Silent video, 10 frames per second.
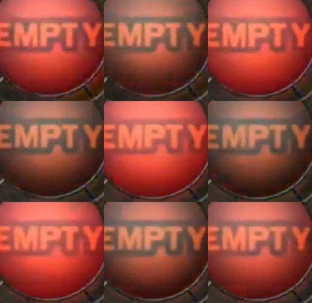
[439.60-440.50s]

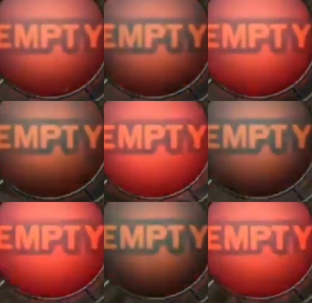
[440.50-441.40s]

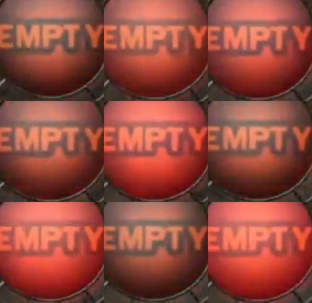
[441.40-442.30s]
No one is speaking in this clip.